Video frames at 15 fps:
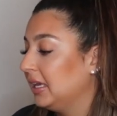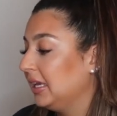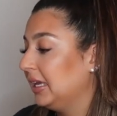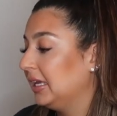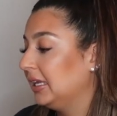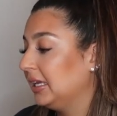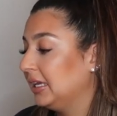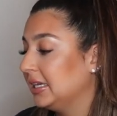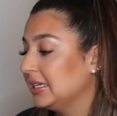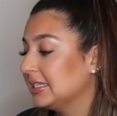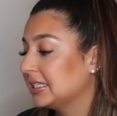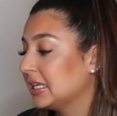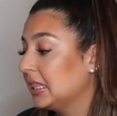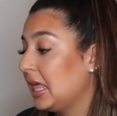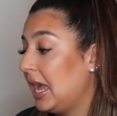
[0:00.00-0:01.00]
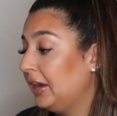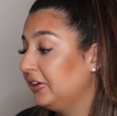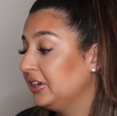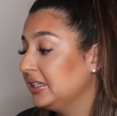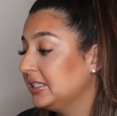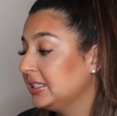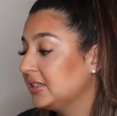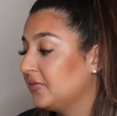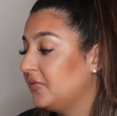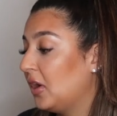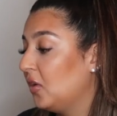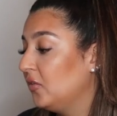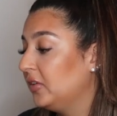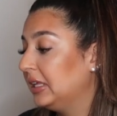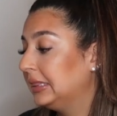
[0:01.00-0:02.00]
It is Clarins
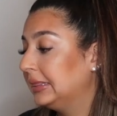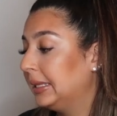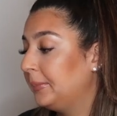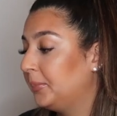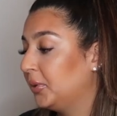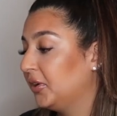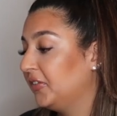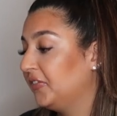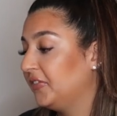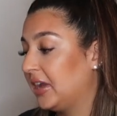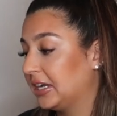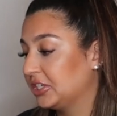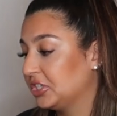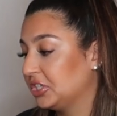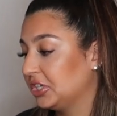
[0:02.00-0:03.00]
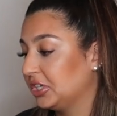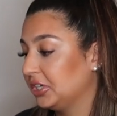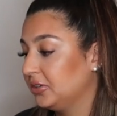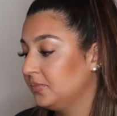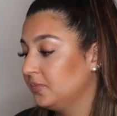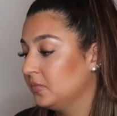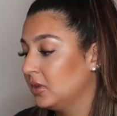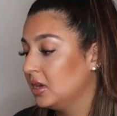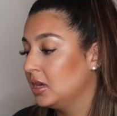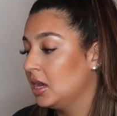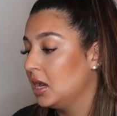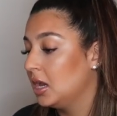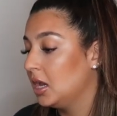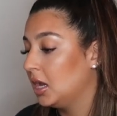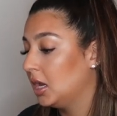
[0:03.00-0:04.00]
Velvet Lip Perfector.
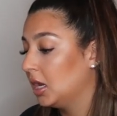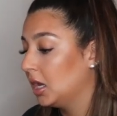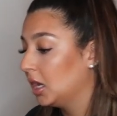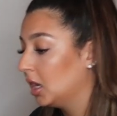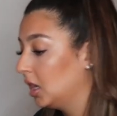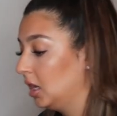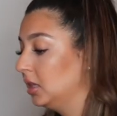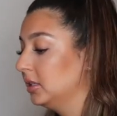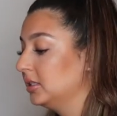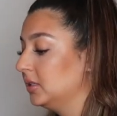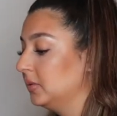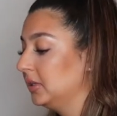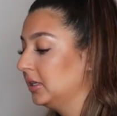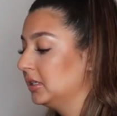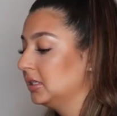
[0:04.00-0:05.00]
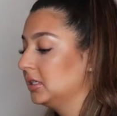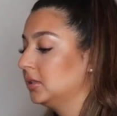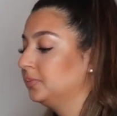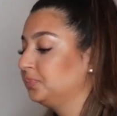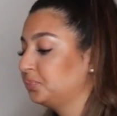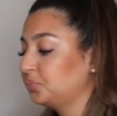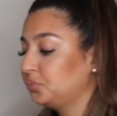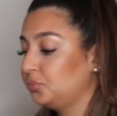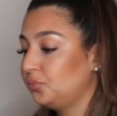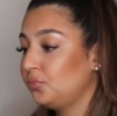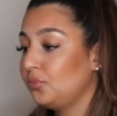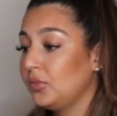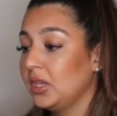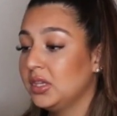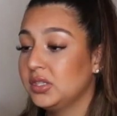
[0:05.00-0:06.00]
Let's see what that is.
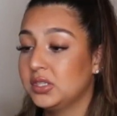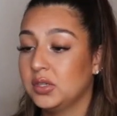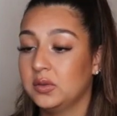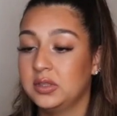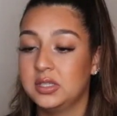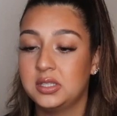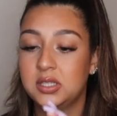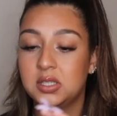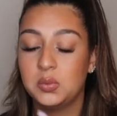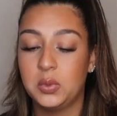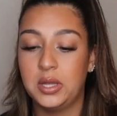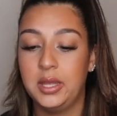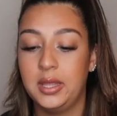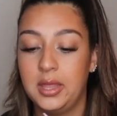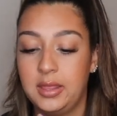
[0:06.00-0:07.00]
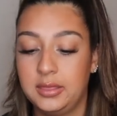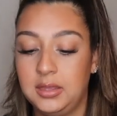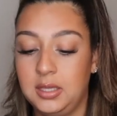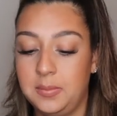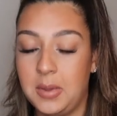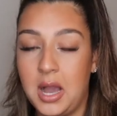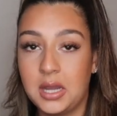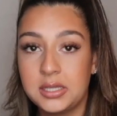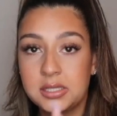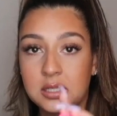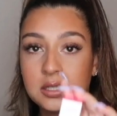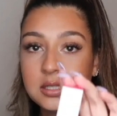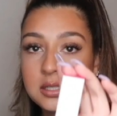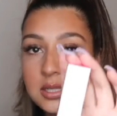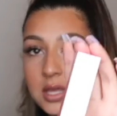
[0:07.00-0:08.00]
So this is what the box
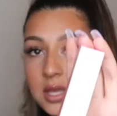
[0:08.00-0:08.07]
looks